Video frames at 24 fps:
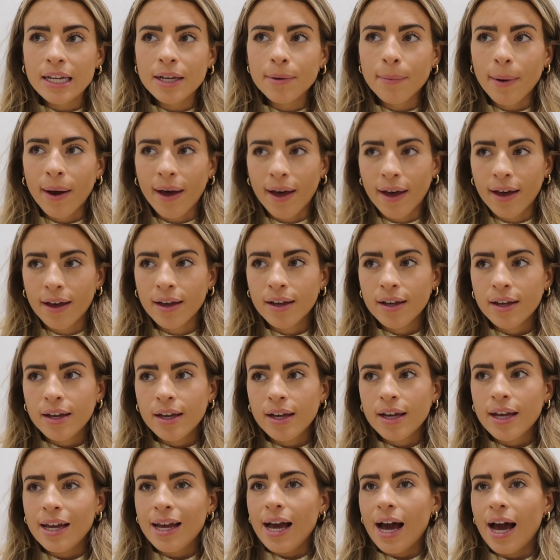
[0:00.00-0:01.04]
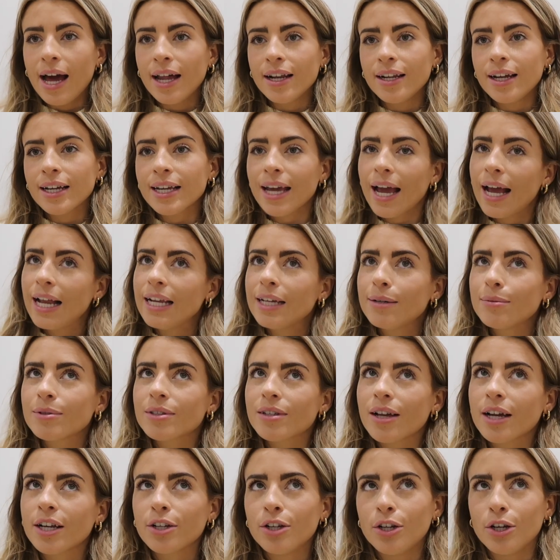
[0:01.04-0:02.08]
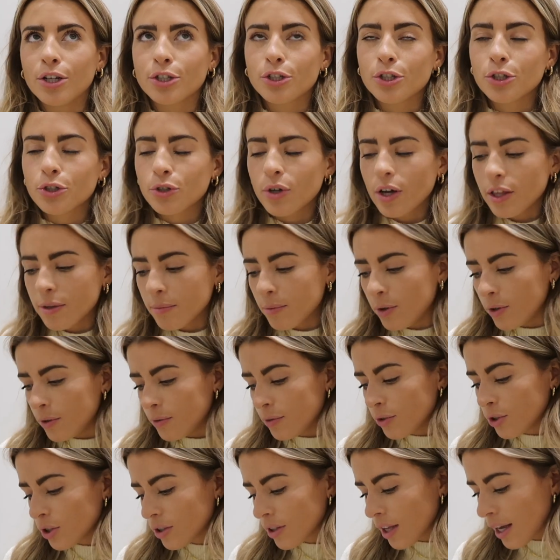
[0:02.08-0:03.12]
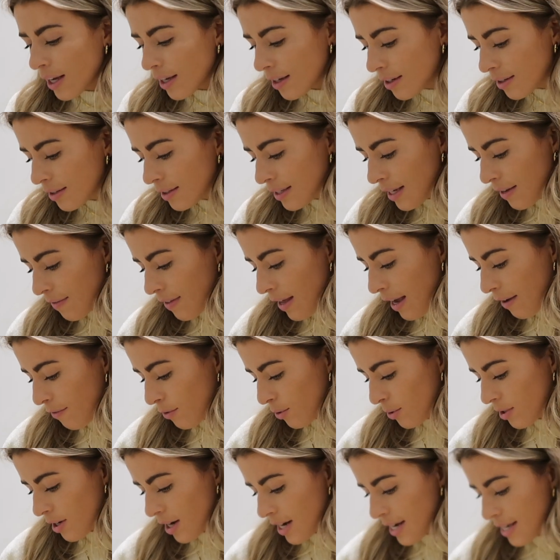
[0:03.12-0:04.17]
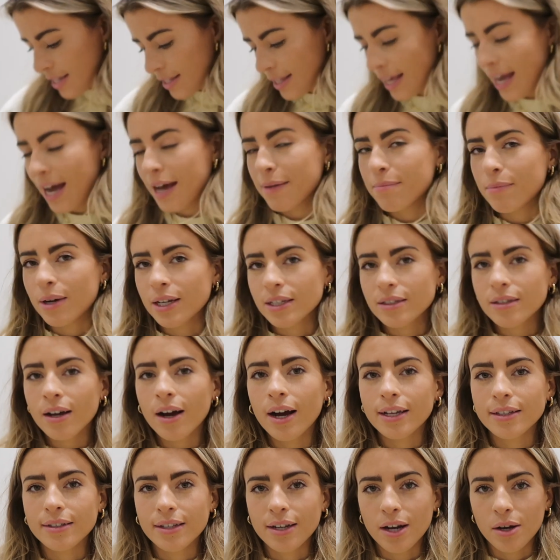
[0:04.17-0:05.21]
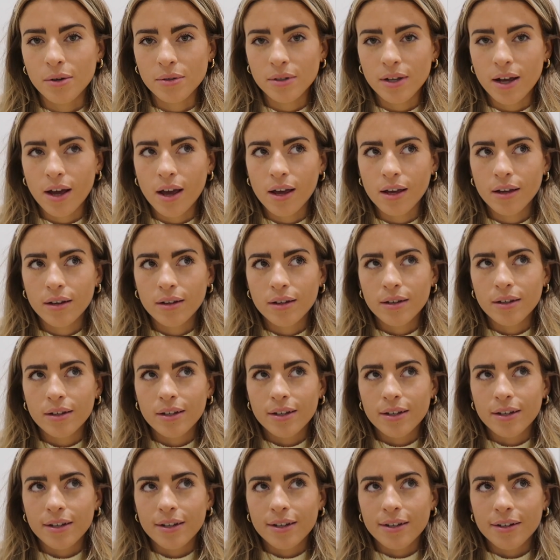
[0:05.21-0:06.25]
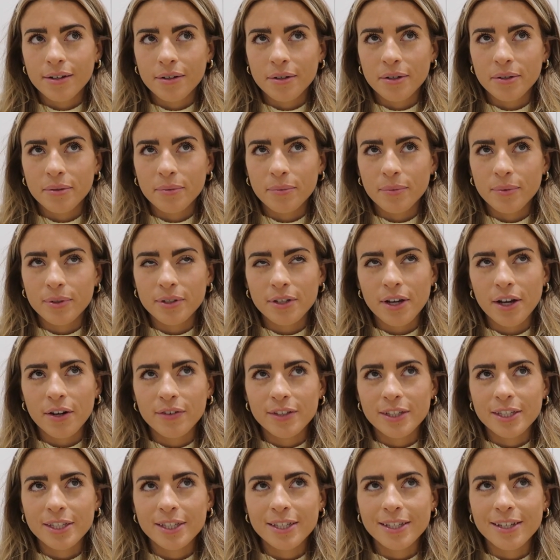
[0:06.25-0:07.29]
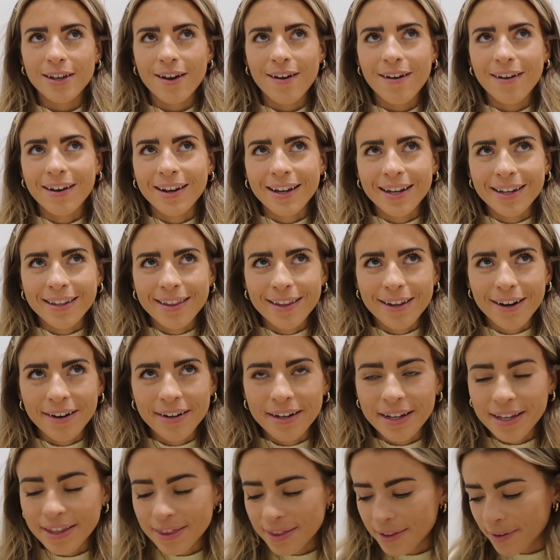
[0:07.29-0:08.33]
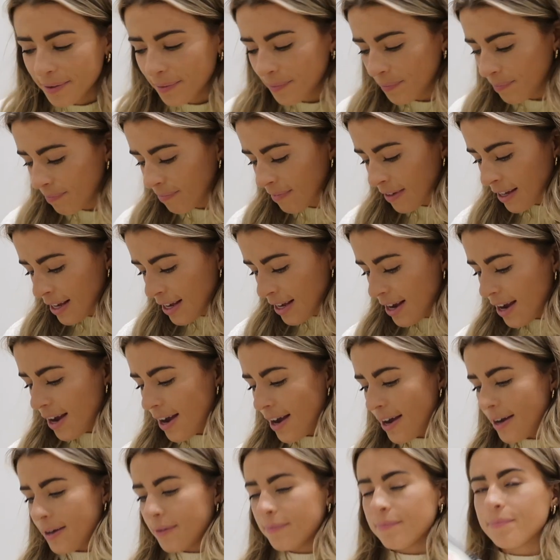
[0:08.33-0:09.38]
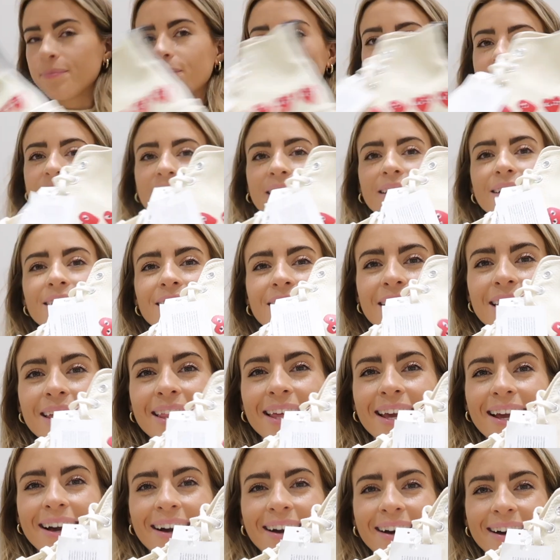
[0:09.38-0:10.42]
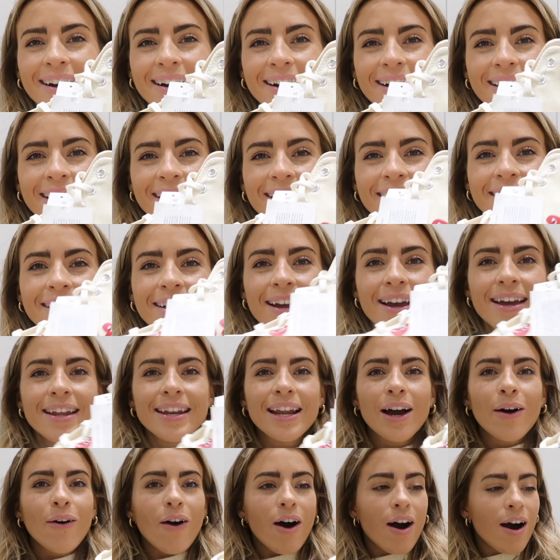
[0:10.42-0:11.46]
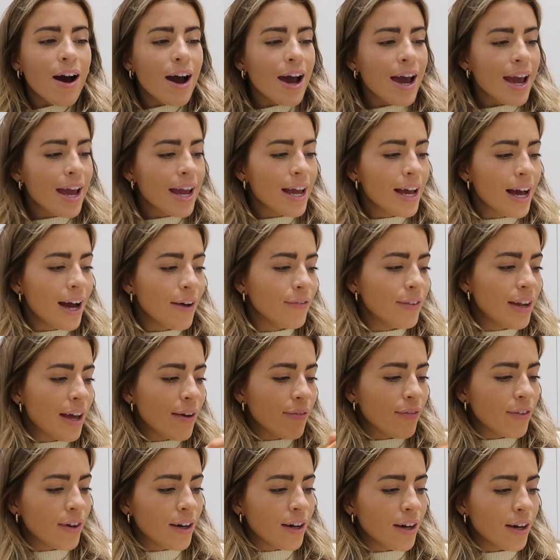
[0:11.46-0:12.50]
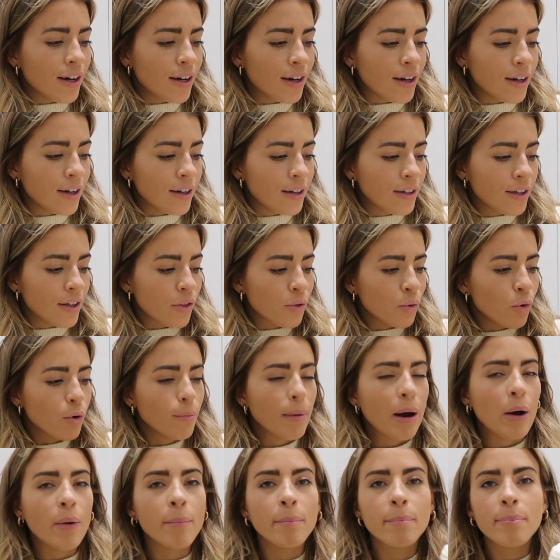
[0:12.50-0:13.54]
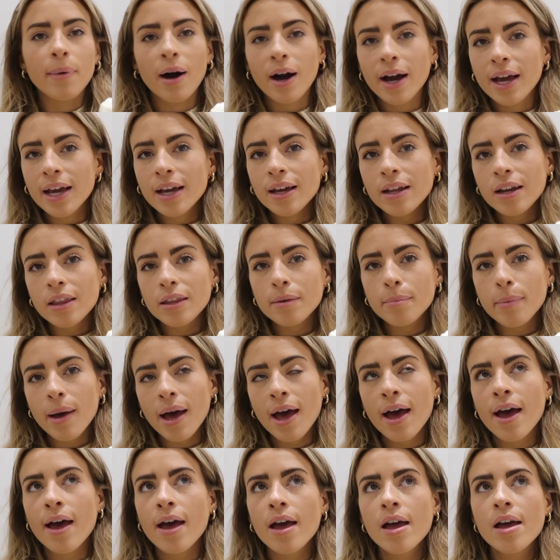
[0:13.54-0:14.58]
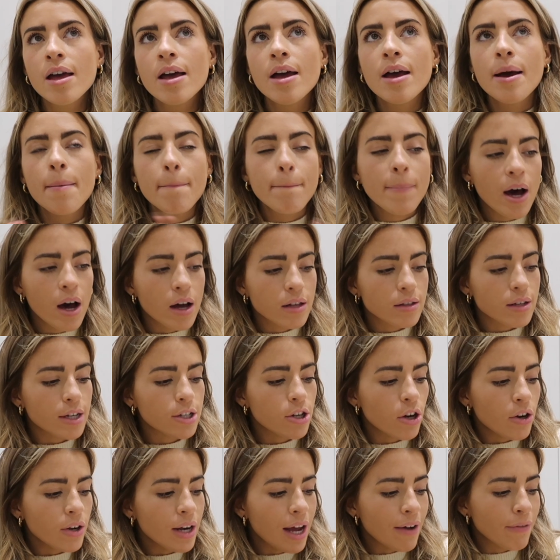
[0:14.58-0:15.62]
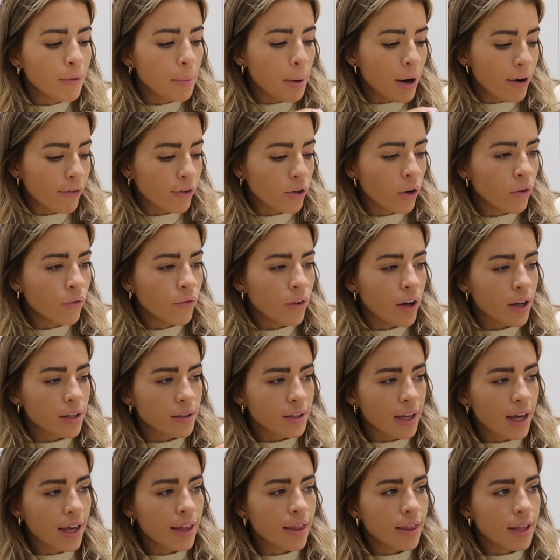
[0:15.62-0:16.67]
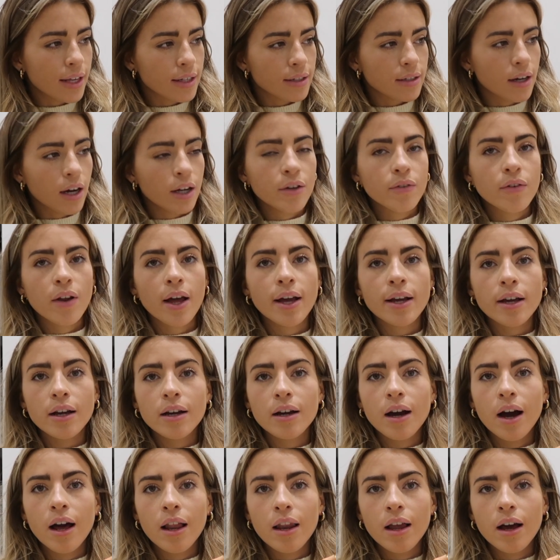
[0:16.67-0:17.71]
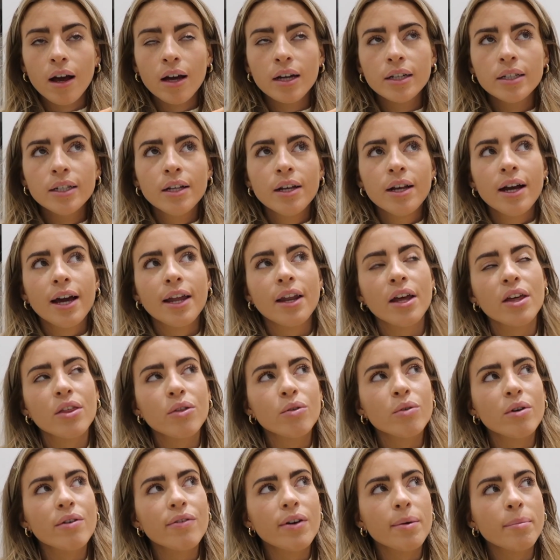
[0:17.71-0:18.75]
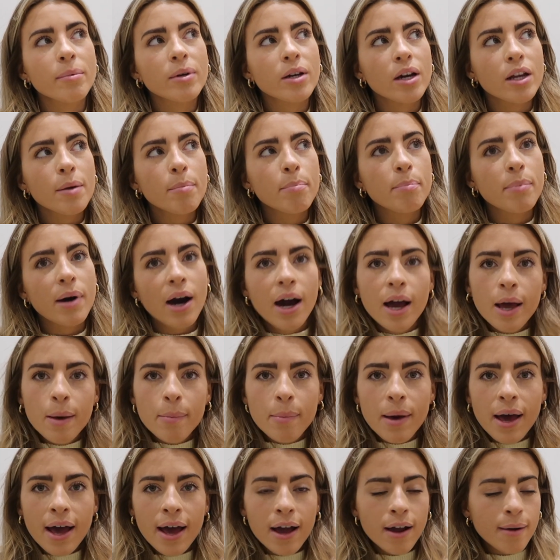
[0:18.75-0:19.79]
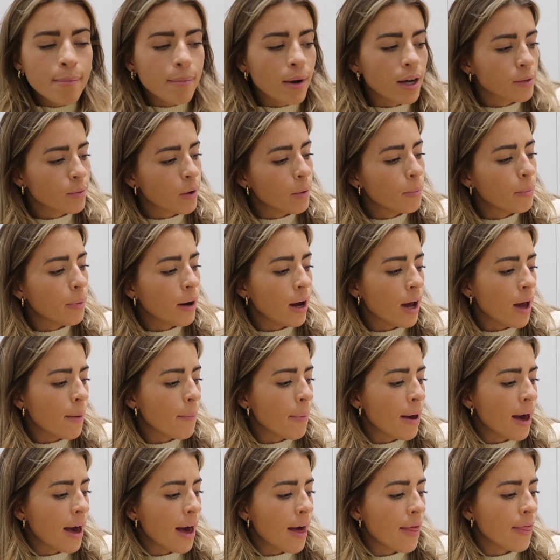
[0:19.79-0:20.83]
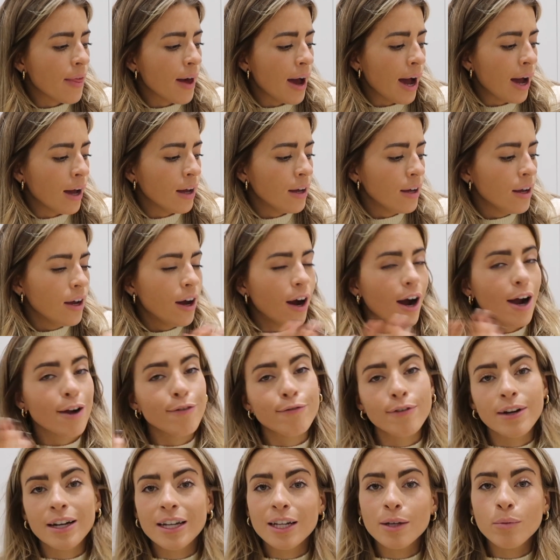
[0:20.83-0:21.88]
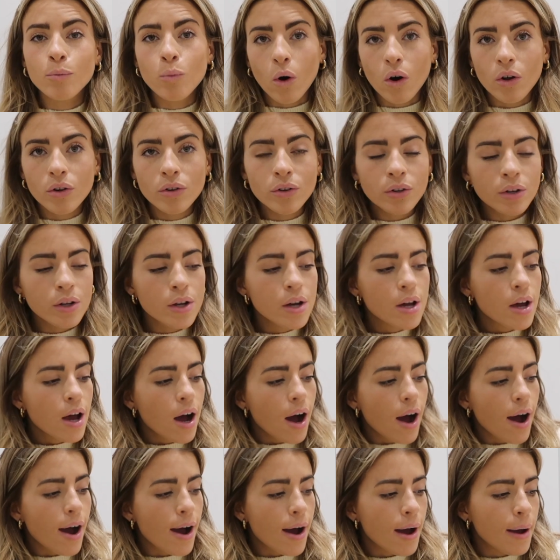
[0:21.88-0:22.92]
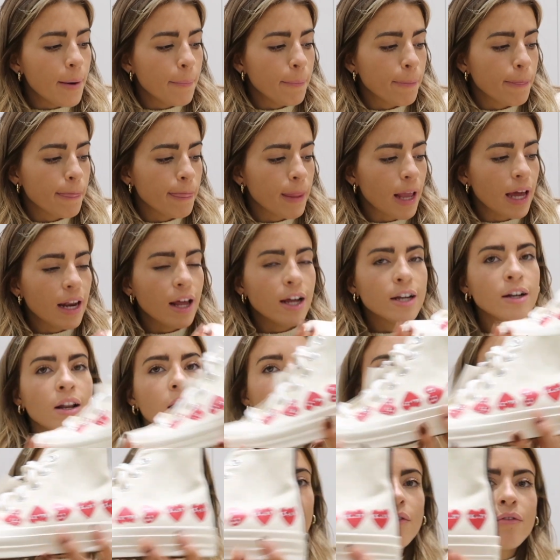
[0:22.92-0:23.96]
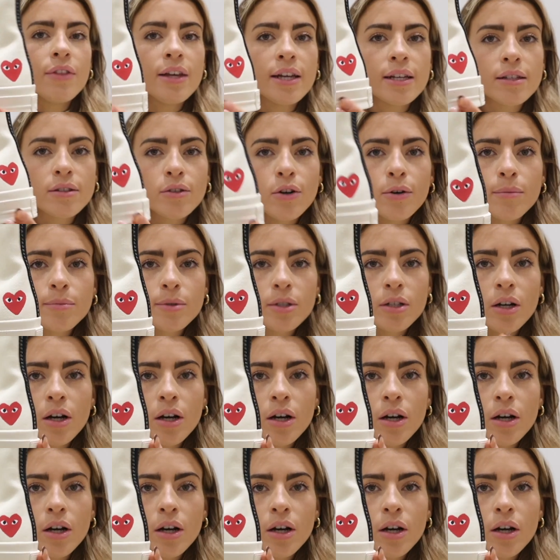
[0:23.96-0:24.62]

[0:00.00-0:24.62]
anywhere. And like Ellie was like, look, just try them on, just like see if they have your size. They had my size, and I was like, it was kind of a sign that I need them. Um, so here they are. Now I have never thought about buying another pair, but I don't have a pair of Converse in this kind of like colour, and I thought if I'm gonna buy a pair, I might as well buy a pair that I really want. Um, and I love this Comme des